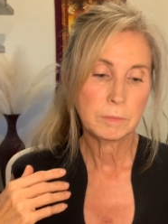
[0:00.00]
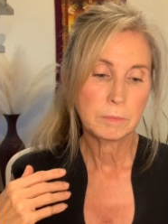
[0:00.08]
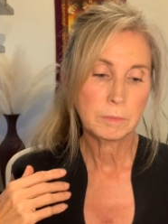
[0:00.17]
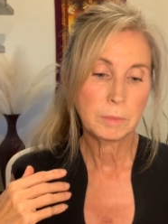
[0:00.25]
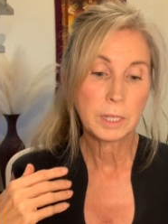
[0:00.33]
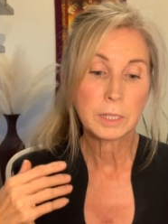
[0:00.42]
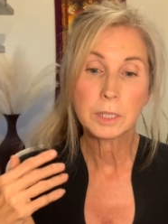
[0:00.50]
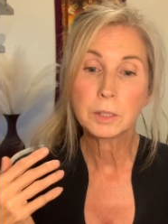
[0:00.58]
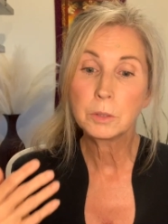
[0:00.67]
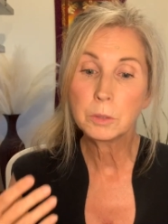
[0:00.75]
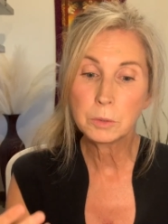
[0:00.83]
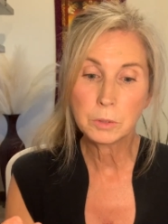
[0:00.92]
being
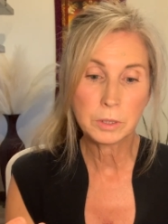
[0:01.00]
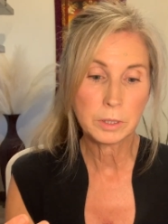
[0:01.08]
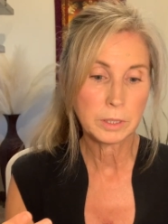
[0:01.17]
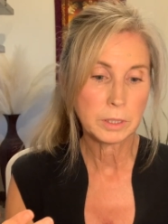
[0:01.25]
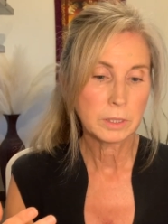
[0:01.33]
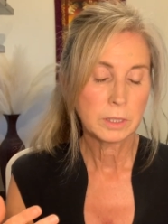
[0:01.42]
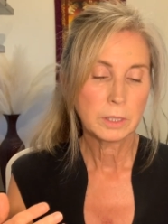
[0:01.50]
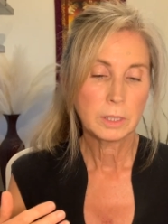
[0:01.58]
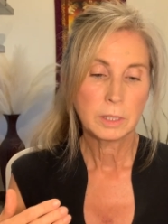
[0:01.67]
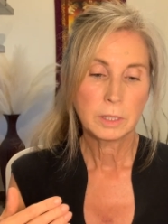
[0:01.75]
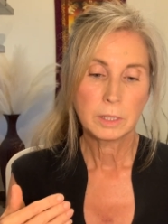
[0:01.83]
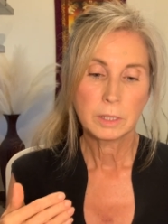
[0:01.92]
ignored,
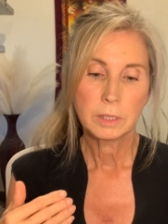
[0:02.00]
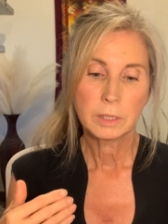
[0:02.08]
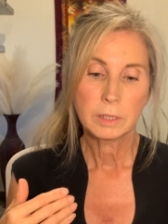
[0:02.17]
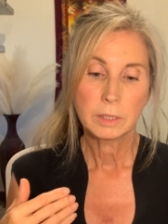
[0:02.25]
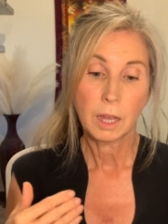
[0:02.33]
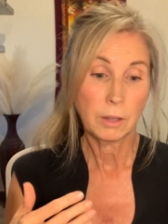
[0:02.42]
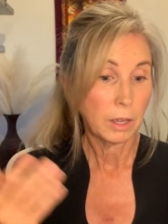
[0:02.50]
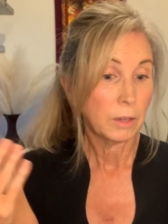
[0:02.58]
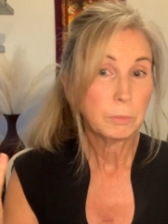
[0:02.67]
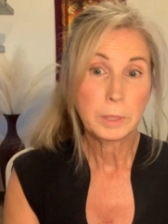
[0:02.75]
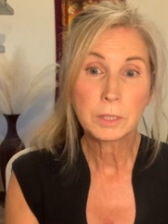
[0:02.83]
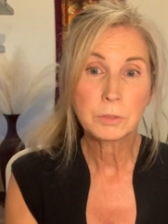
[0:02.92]
of
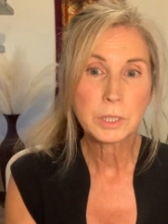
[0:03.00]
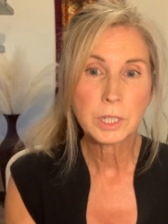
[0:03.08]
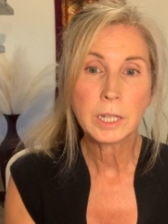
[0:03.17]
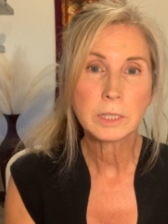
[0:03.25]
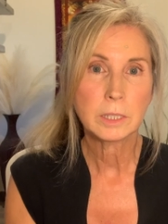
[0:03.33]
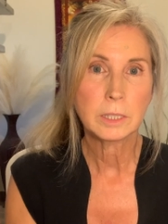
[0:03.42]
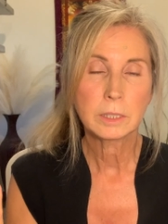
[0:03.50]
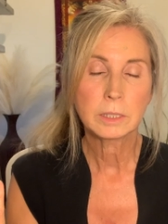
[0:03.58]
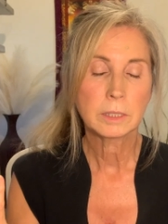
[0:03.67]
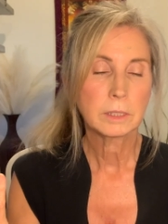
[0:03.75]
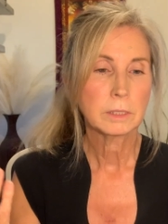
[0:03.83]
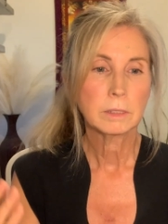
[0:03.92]
being rejected.
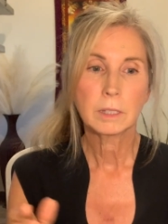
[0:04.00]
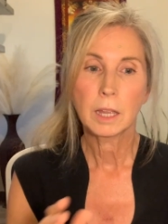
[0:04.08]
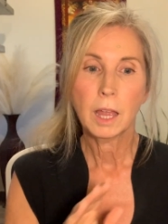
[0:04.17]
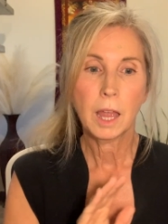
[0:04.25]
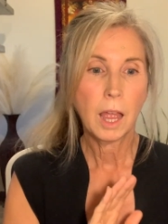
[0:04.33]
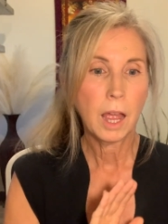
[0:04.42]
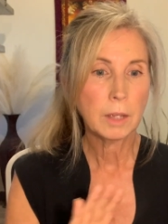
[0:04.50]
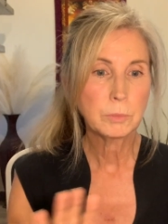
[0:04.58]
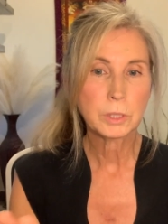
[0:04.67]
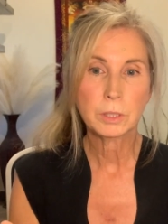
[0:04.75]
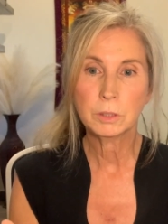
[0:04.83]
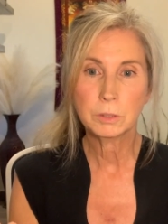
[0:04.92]

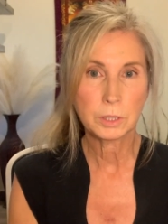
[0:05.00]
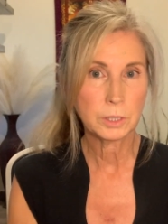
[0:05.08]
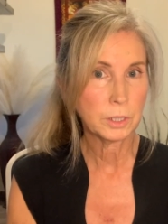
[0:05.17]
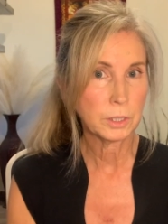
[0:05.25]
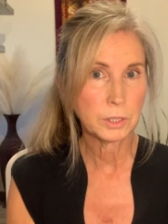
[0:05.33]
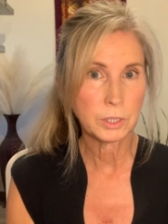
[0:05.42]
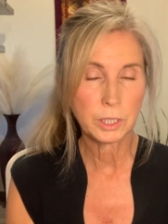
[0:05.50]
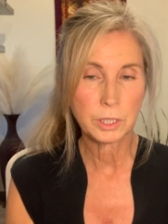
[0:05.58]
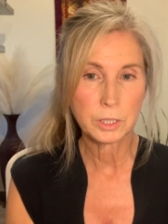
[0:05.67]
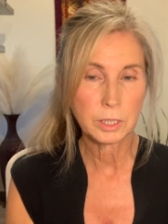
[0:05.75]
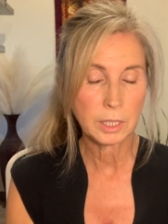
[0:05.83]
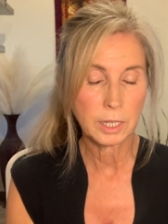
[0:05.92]
Absolutely not
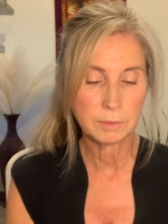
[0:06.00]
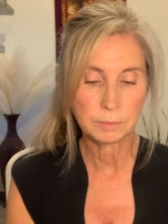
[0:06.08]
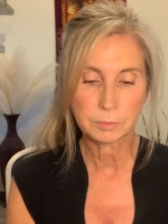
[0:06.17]
suggesting that.